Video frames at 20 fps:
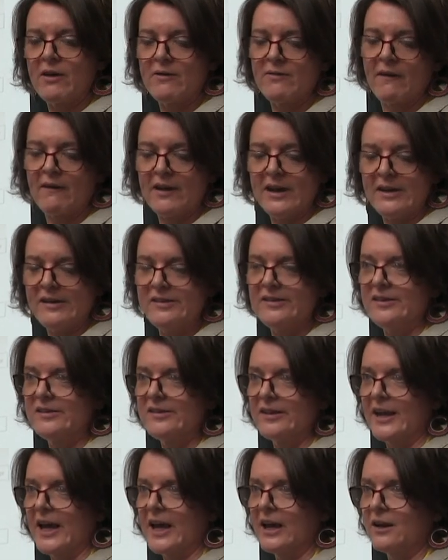very easy
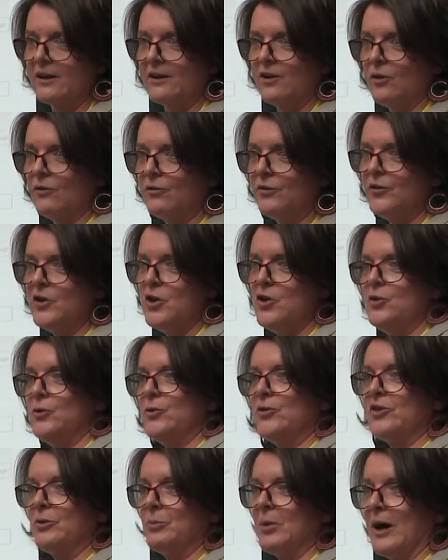to get
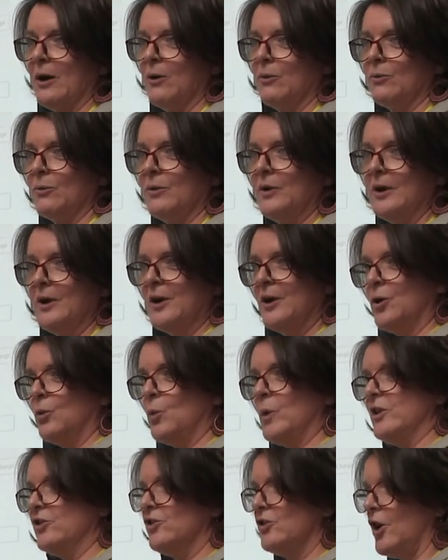confused about
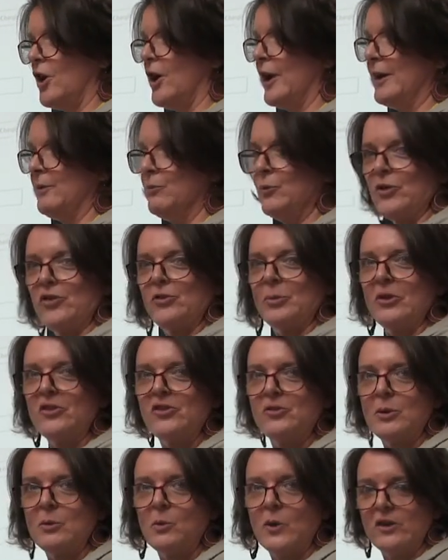which line was
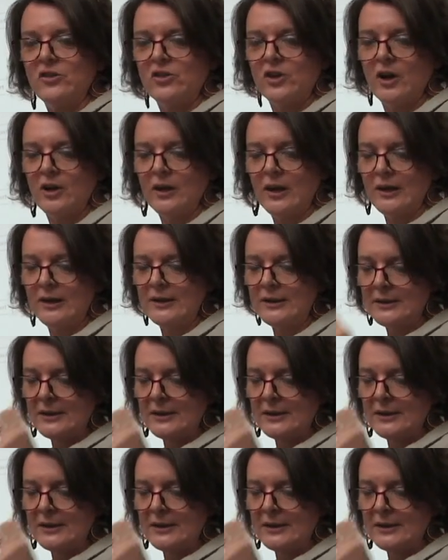supposed to be which colour.